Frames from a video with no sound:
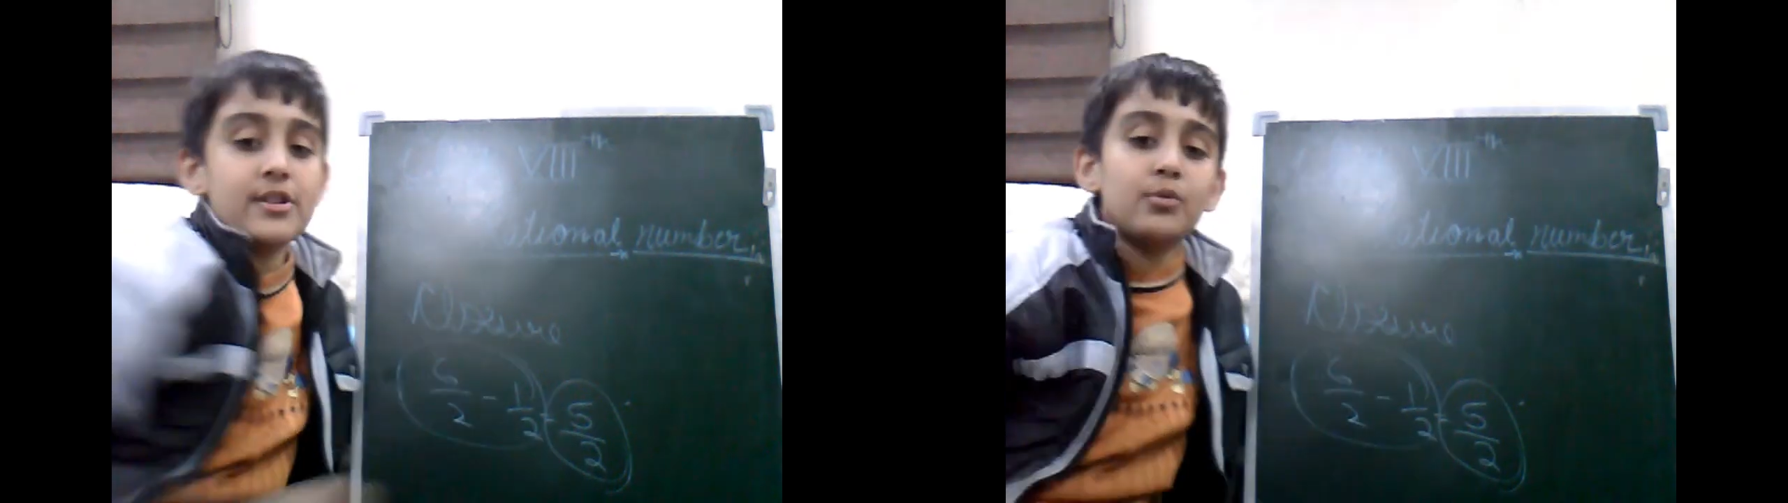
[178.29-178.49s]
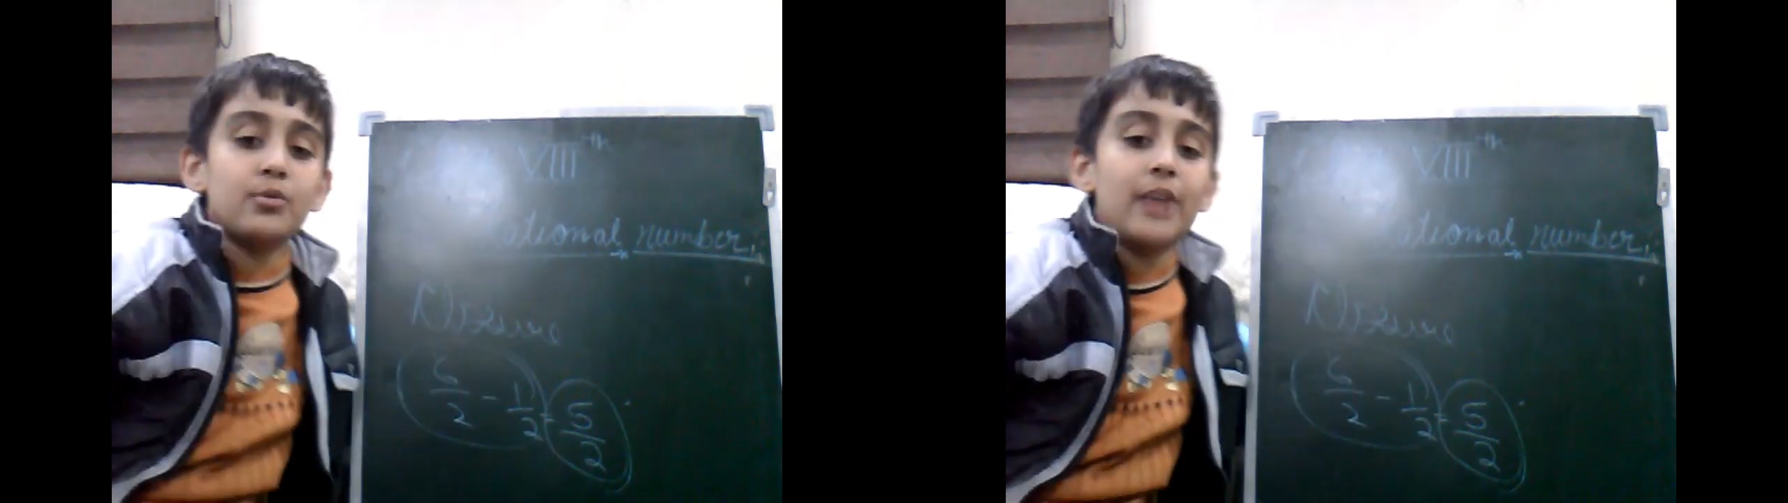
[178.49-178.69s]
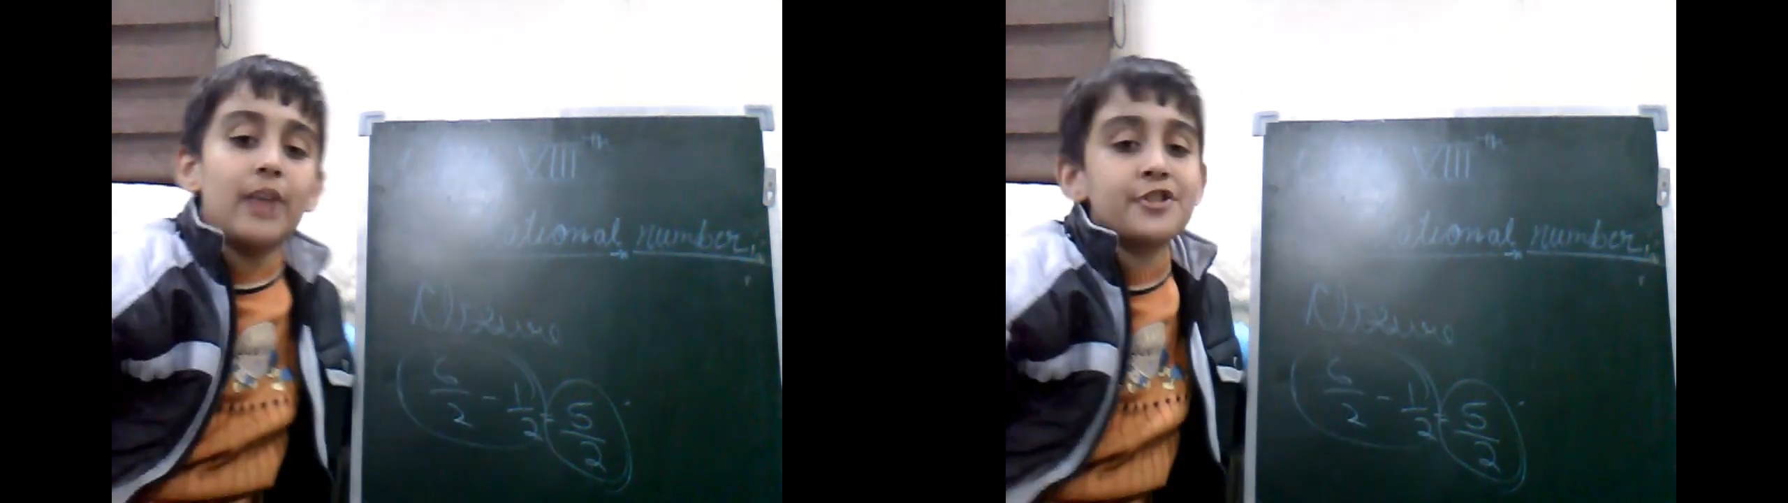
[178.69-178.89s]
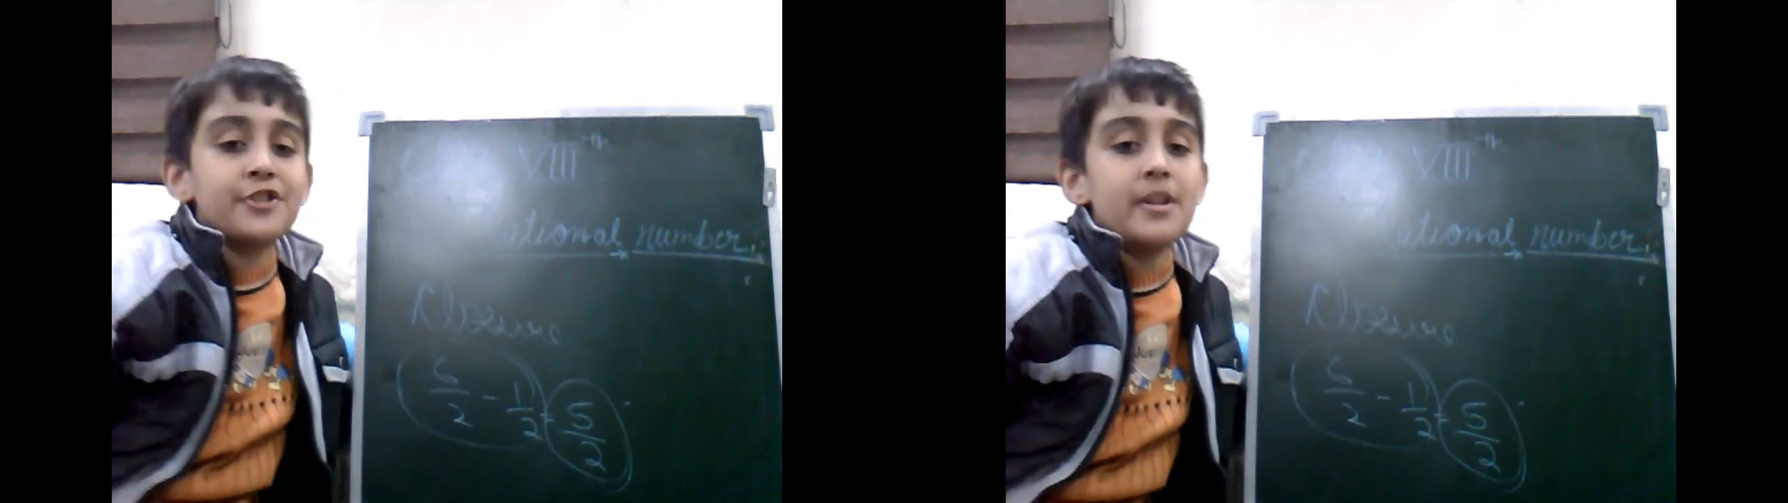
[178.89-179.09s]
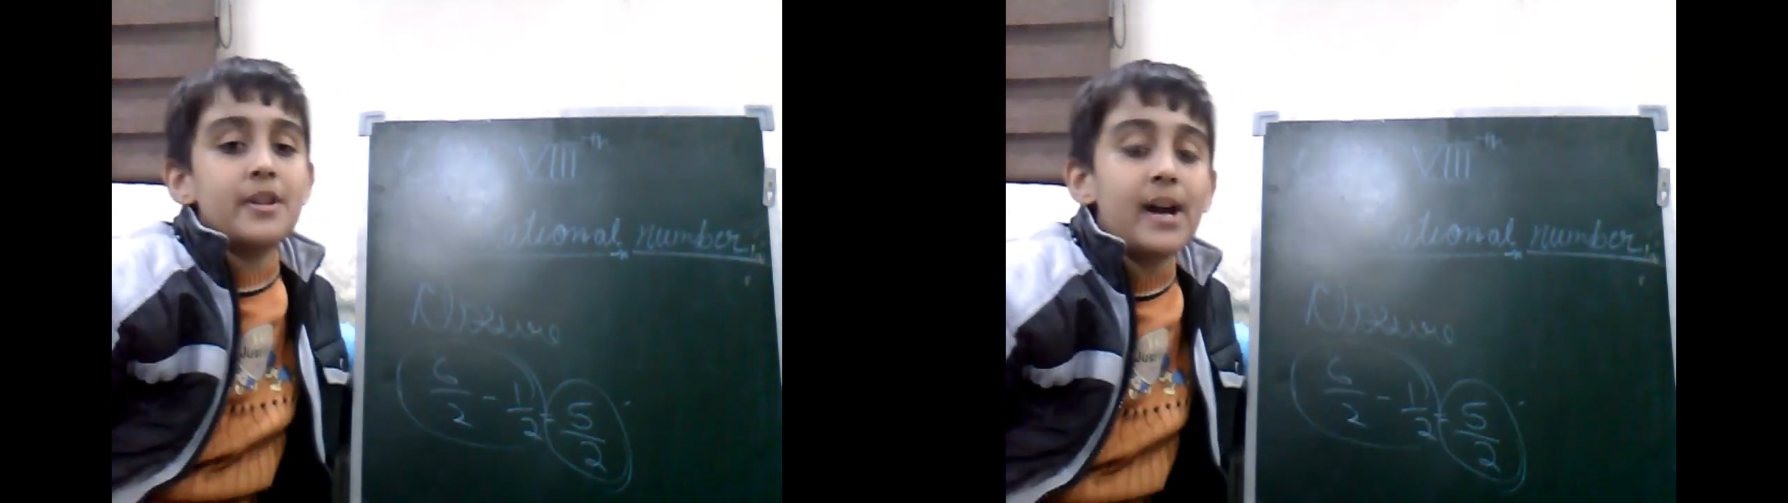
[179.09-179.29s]
rational
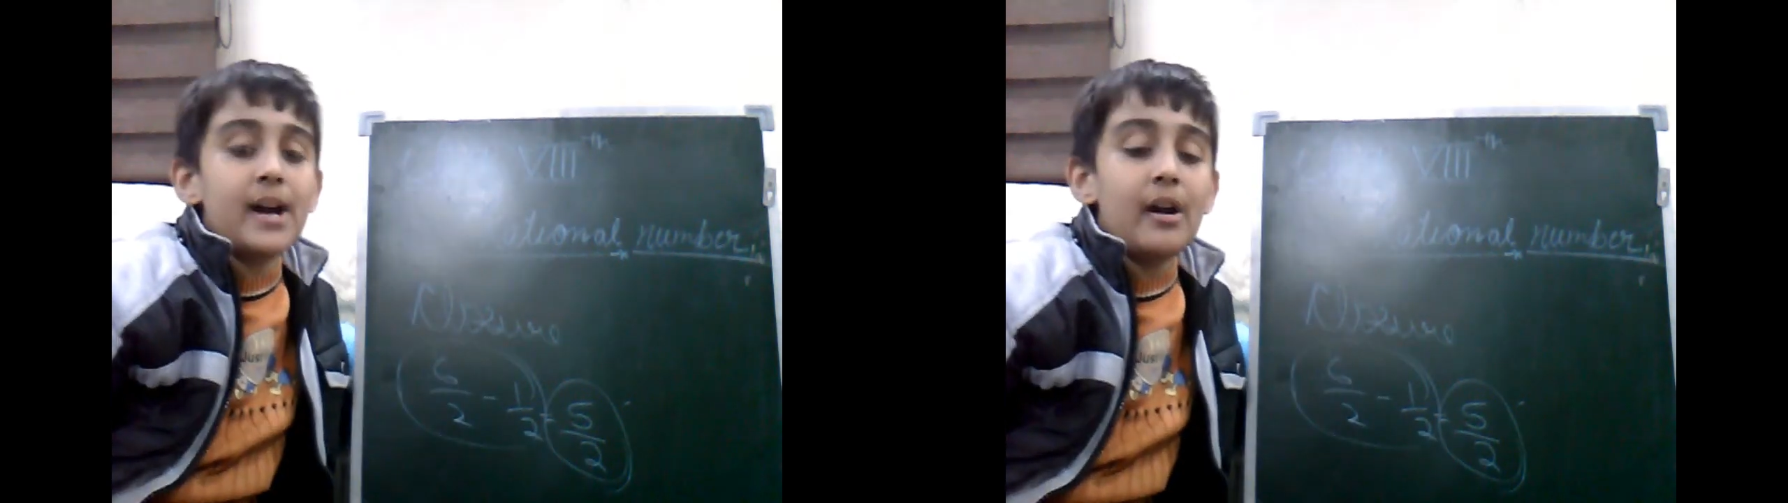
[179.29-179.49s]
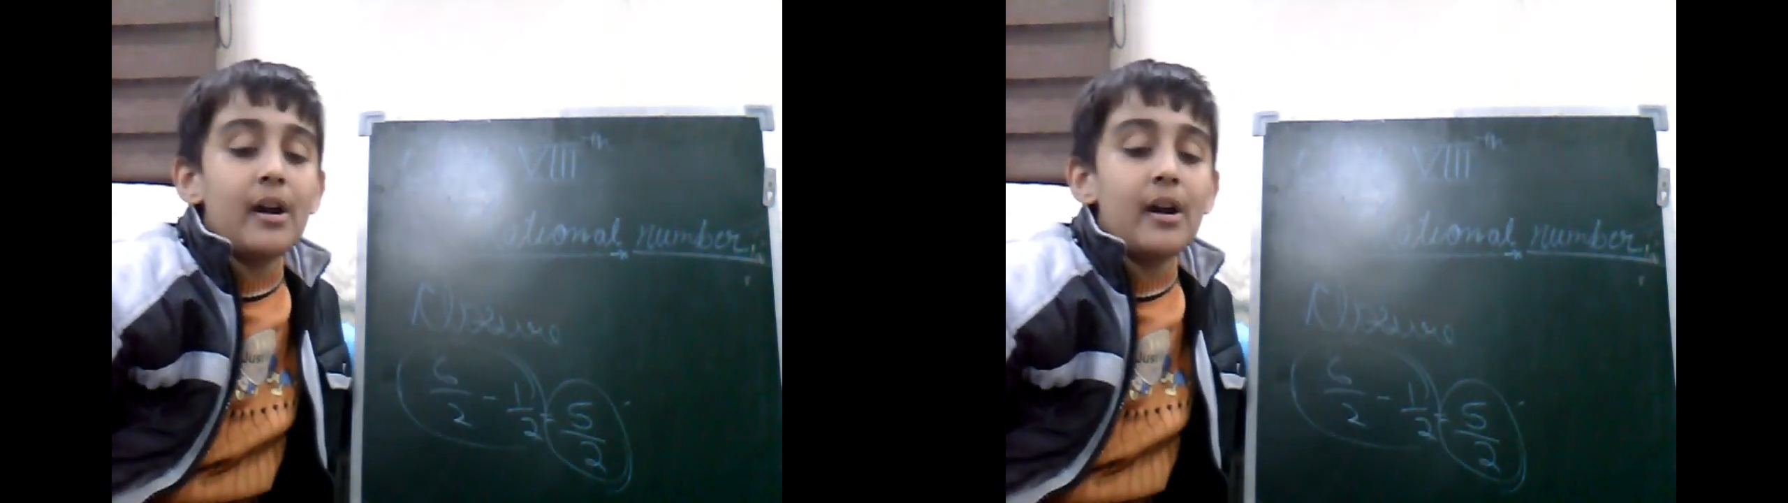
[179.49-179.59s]
number